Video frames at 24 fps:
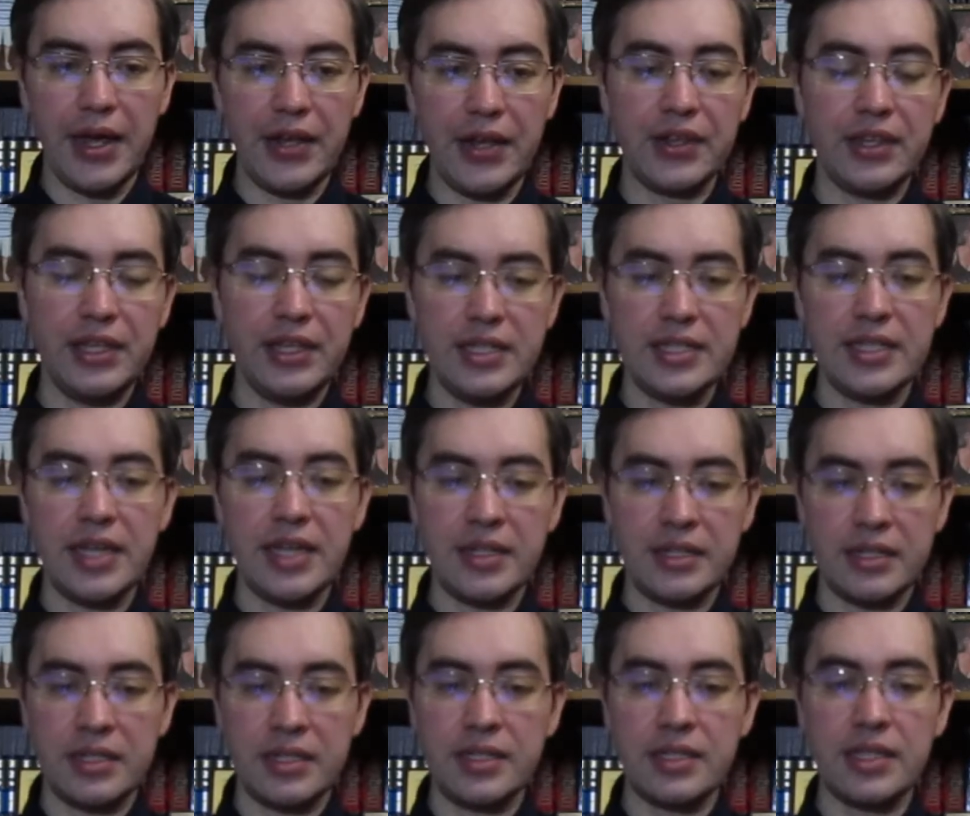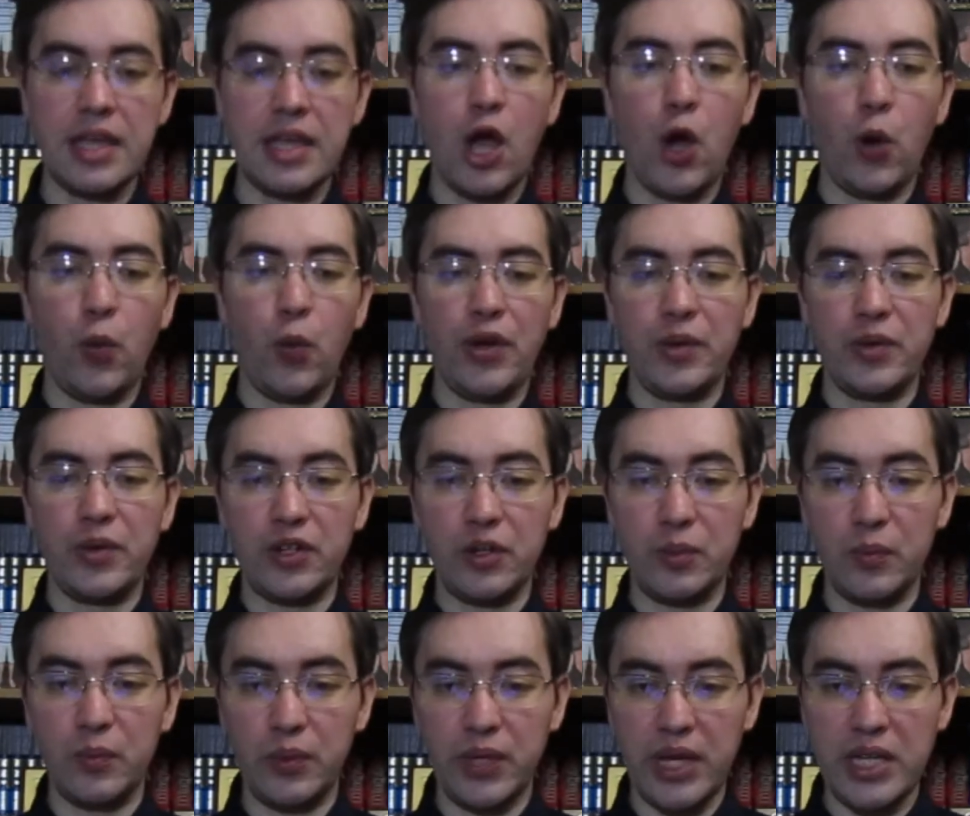this sentence, we
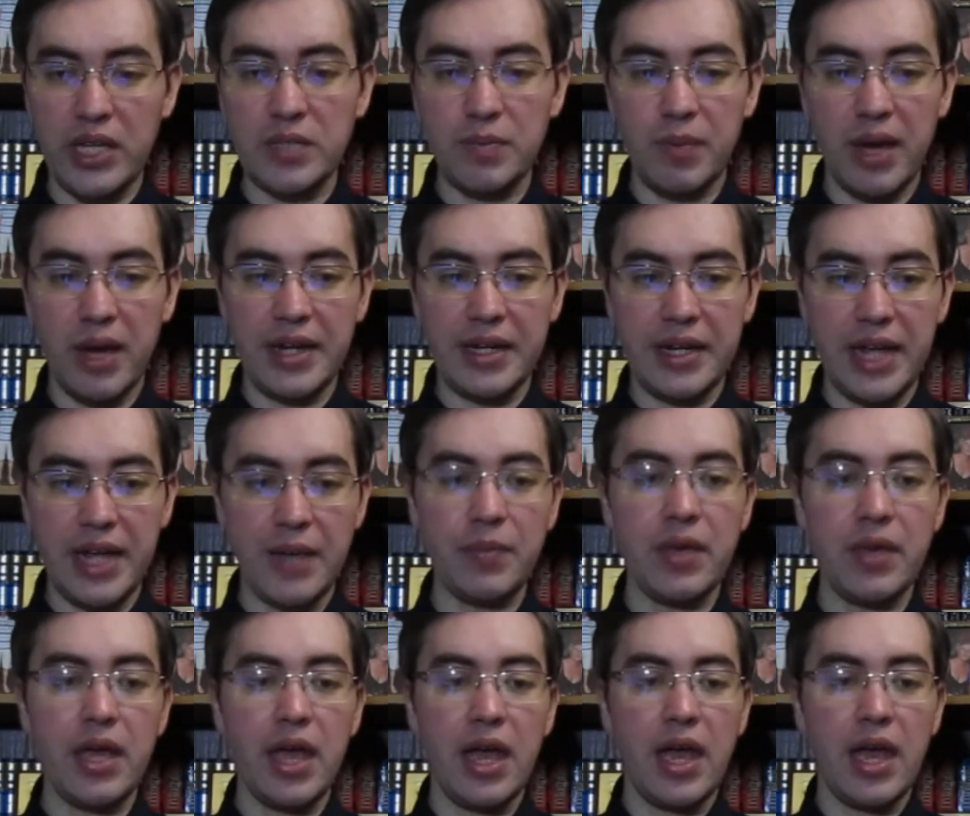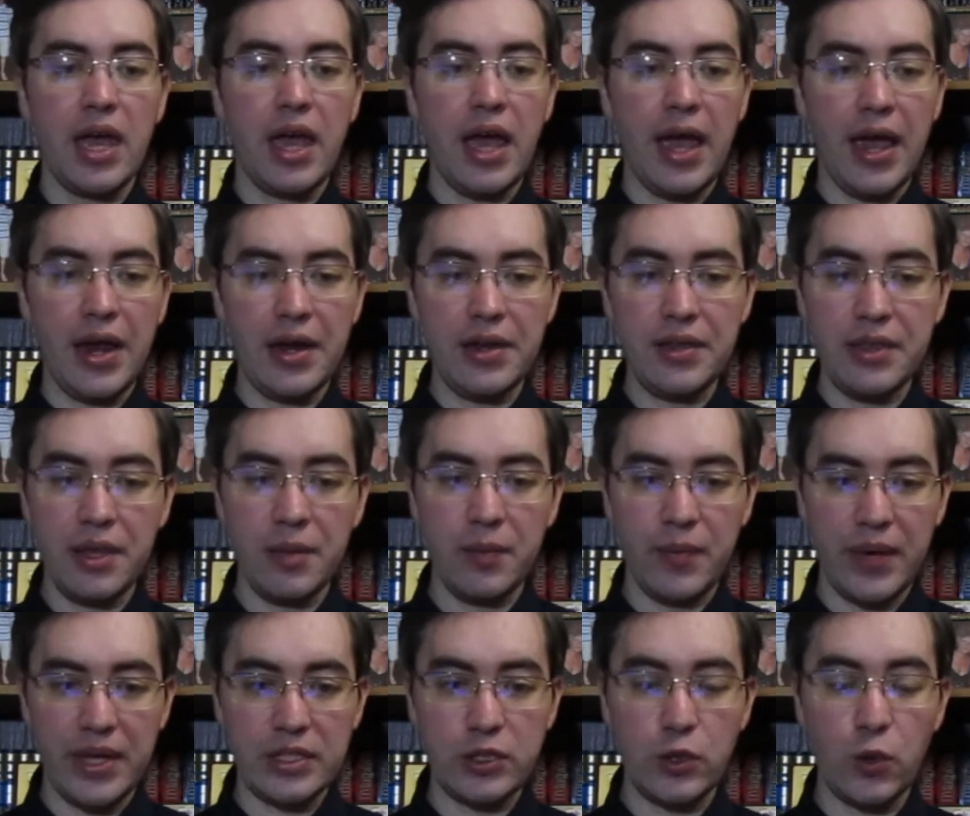replace my name
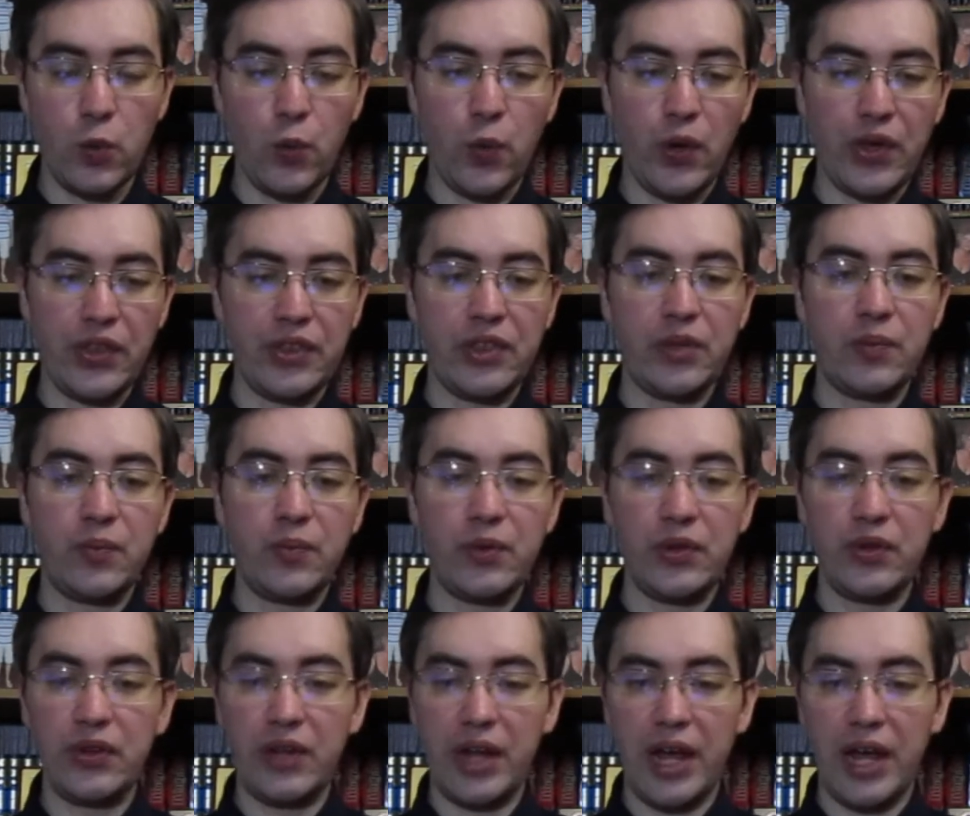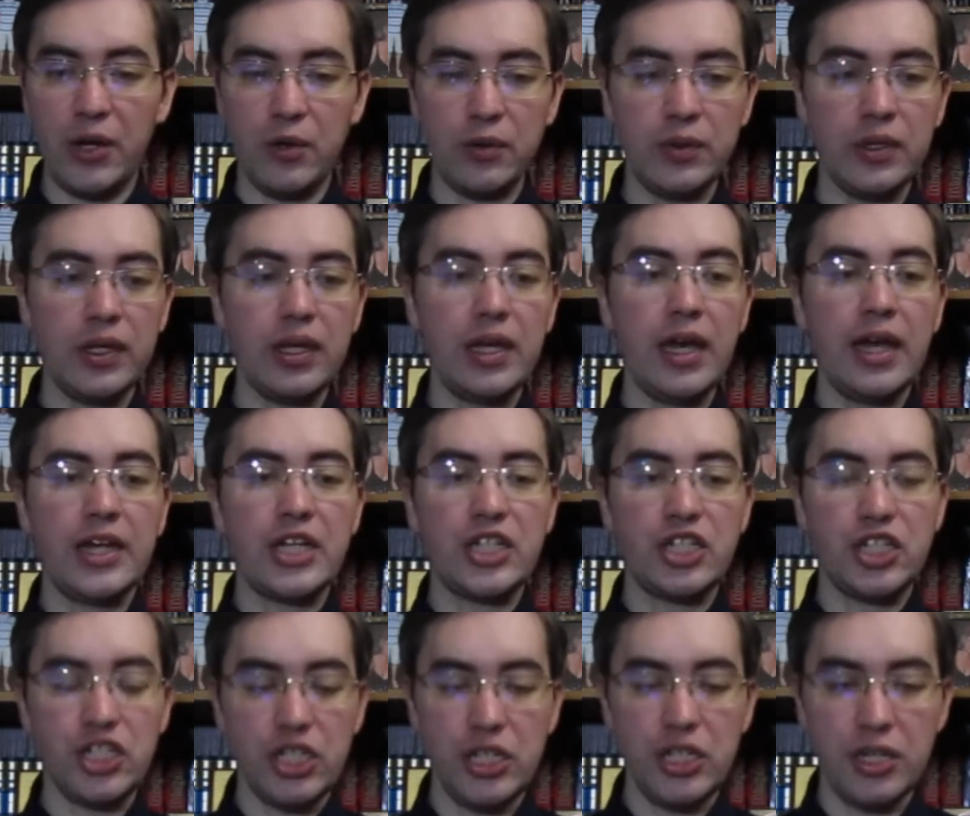Elizabeth with the pronoun
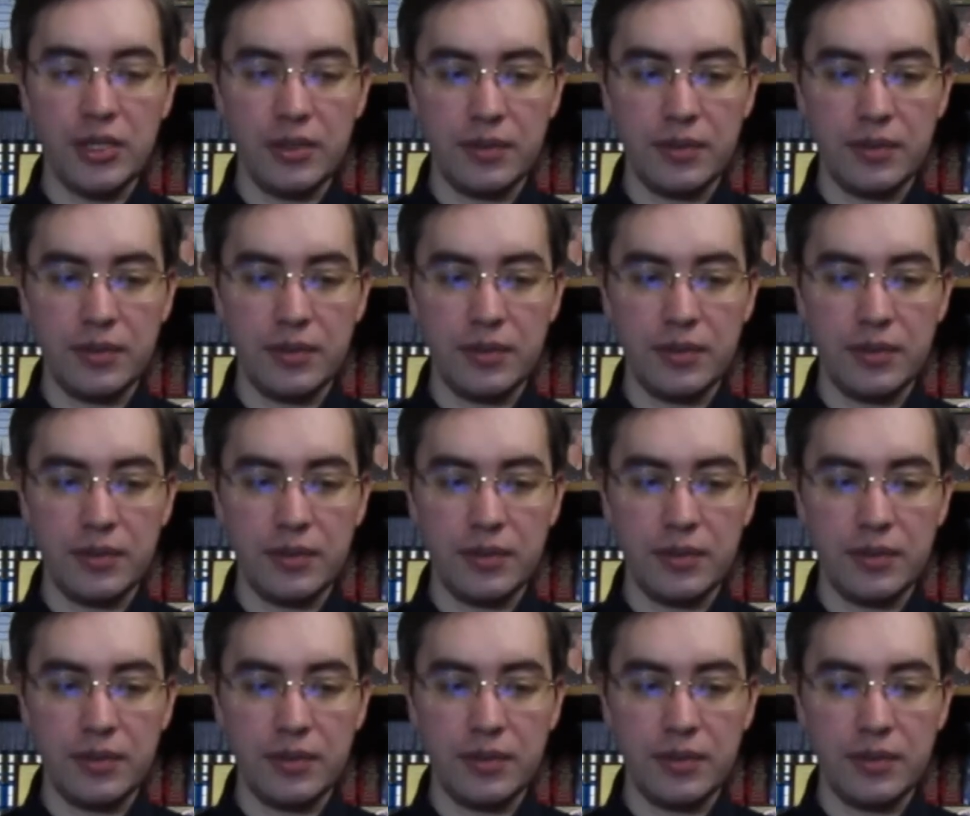she.